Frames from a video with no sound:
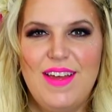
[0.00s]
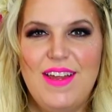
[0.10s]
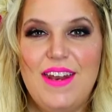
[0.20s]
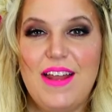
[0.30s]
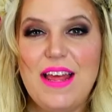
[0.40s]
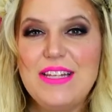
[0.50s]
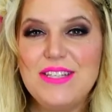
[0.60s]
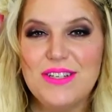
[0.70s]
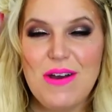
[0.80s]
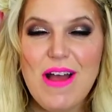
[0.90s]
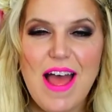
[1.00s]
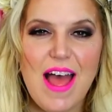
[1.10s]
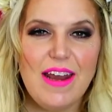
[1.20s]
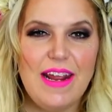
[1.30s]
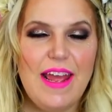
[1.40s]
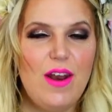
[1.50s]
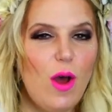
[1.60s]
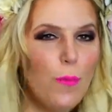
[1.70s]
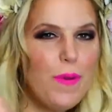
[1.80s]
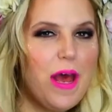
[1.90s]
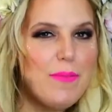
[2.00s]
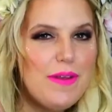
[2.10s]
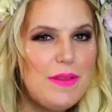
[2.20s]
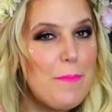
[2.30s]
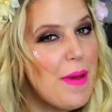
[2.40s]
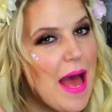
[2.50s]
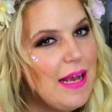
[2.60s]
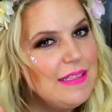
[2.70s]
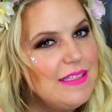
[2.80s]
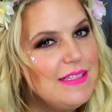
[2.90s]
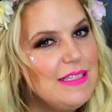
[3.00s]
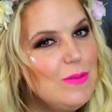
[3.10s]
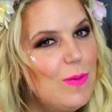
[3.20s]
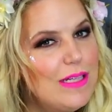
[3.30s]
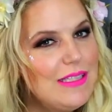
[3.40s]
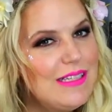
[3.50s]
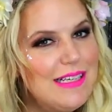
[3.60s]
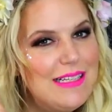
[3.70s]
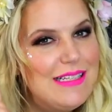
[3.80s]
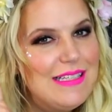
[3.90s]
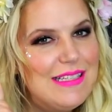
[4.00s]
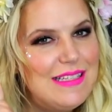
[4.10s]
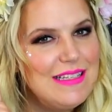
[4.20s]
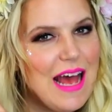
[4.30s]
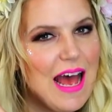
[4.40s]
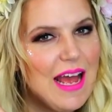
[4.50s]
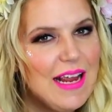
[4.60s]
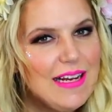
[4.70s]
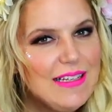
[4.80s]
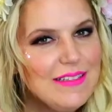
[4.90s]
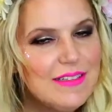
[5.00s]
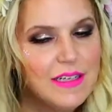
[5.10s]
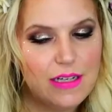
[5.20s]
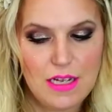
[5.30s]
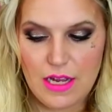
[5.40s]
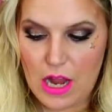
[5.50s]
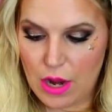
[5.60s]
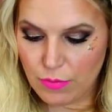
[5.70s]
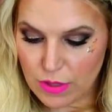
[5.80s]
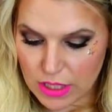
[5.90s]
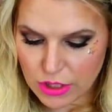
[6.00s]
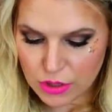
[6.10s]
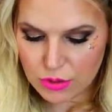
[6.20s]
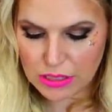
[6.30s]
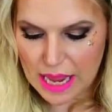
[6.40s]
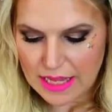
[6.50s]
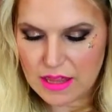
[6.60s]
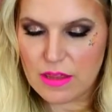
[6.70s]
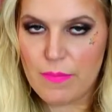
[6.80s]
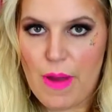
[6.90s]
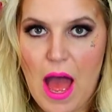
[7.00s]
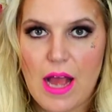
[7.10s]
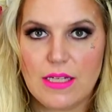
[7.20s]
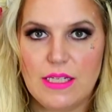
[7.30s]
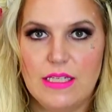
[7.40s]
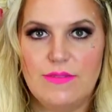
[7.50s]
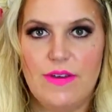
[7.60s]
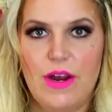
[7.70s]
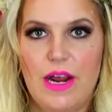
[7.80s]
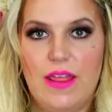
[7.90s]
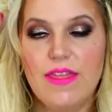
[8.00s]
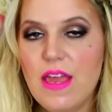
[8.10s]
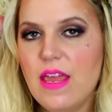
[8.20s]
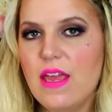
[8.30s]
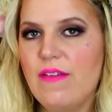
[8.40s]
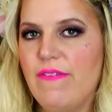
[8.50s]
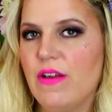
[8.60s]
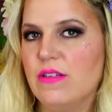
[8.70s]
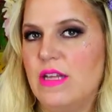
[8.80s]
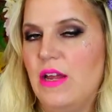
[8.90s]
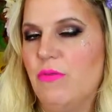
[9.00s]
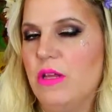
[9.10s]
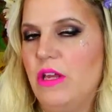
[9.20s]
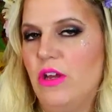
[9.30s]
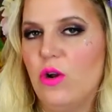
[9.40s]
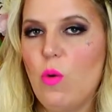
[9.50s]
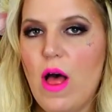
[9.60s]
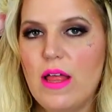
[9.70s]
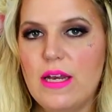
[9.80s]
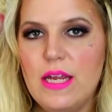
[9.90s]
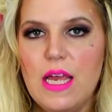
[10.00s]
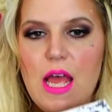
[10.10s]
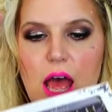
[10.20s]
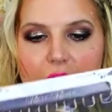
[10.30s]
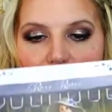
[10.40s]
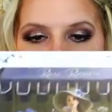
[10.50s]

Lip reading: Now let's go ahead and open up the box to see what's inside. Now I really do like the box. It's very thick. It feels like really good quality. I